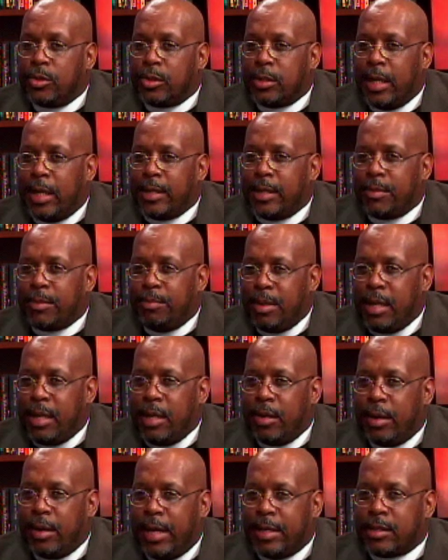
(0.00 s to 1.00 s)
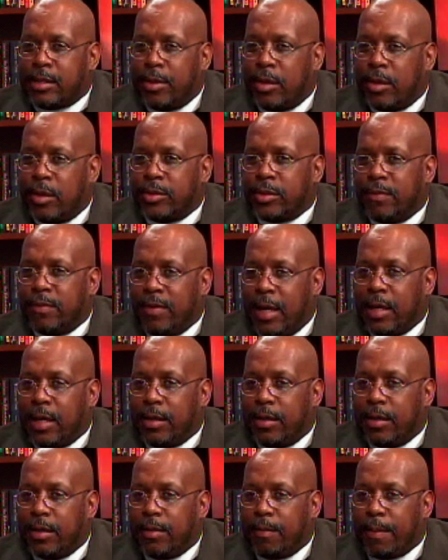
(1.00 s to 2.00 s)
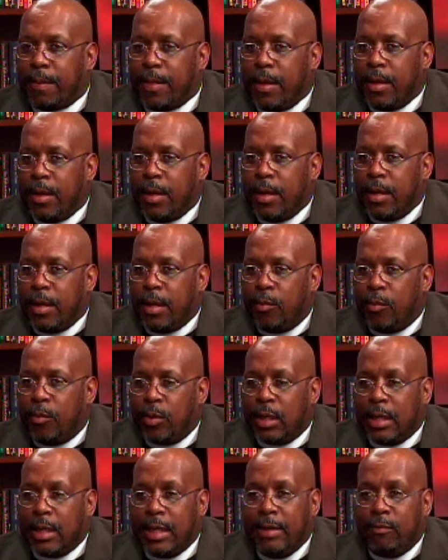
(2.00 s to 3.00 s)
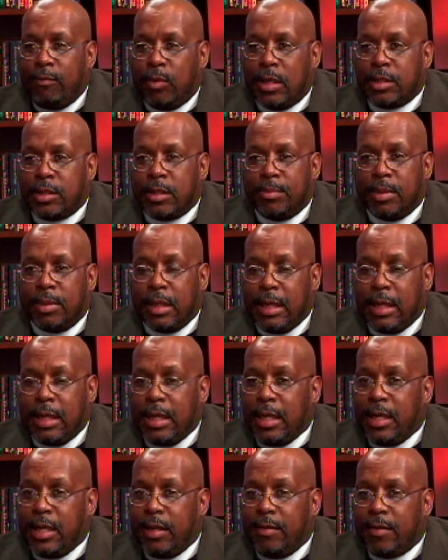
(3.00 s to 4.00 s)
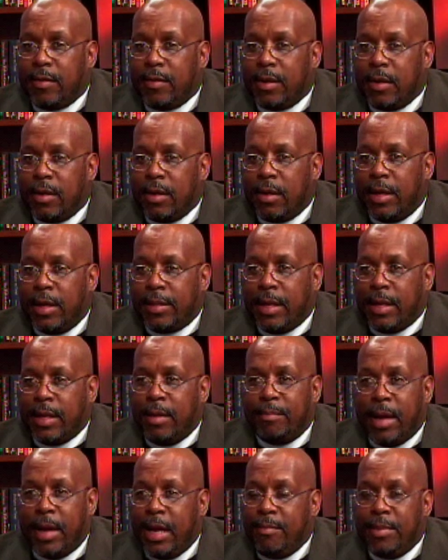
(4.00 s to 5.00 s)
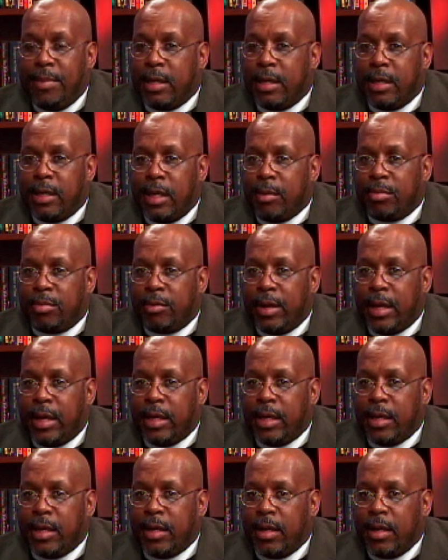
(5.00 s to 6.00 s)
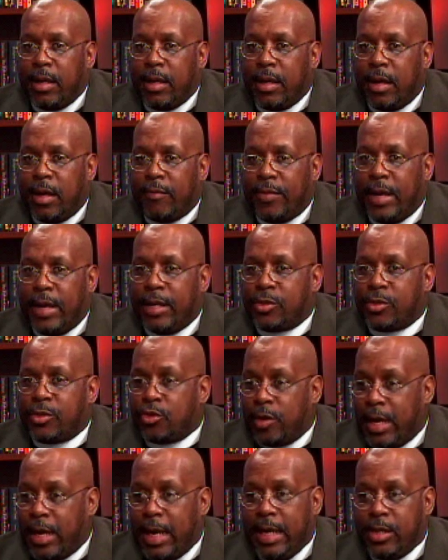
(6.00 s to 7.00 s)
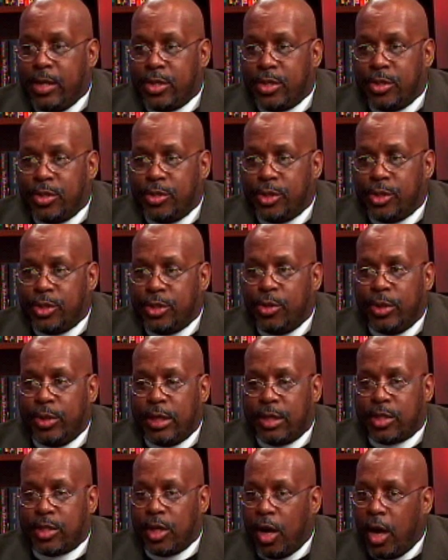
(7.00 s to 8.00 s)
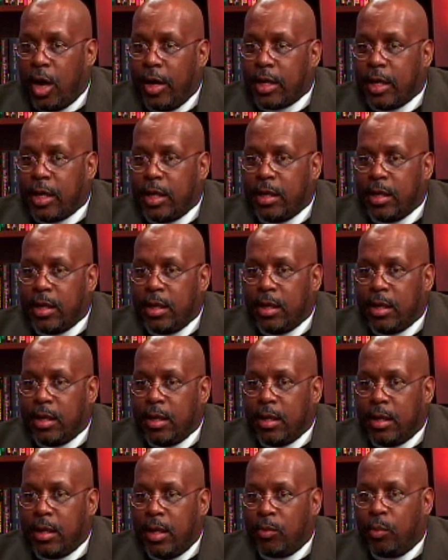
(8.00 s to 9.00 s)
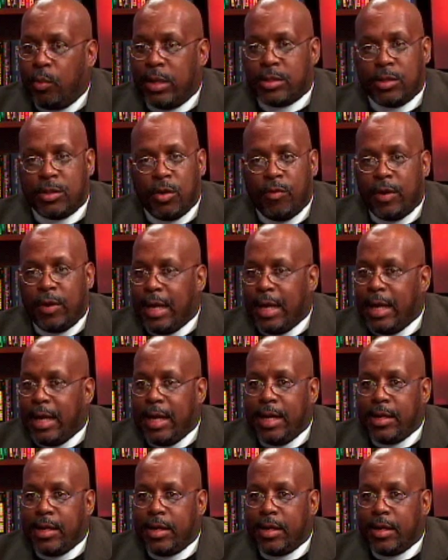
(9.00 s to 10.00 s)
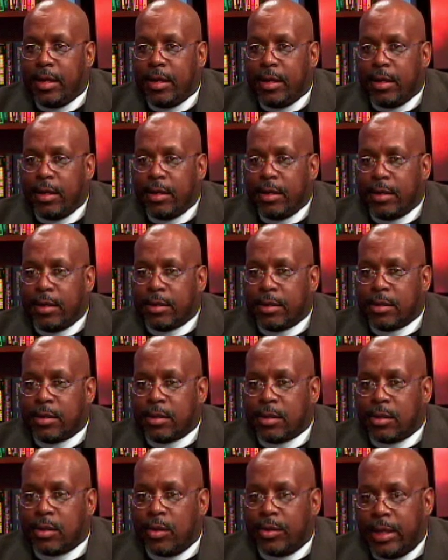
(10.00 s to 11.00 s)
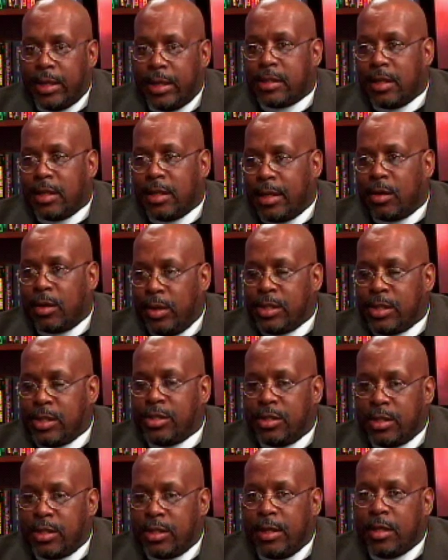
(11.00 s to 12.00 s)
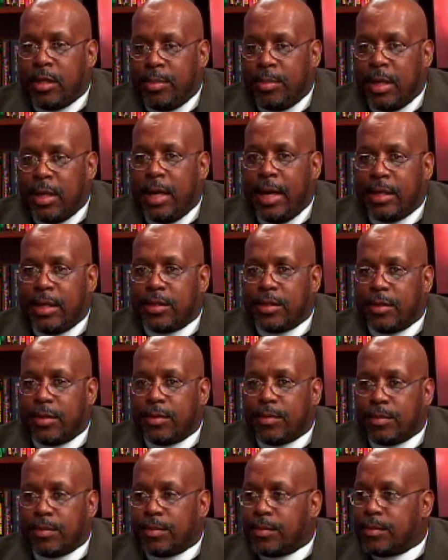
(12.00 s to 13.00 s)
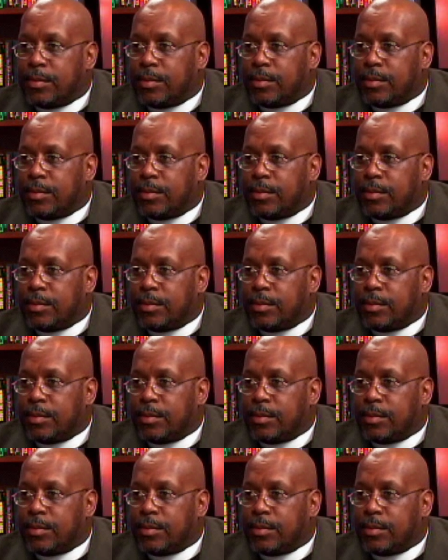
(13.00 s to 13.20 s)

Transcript: Who's to say it's beer as opposed to vodka? It would lead one to believe that they may have been inebriated. If they're trained to shoot at a target, it wasn't overhead. So there's a lot of questions that need to be answered.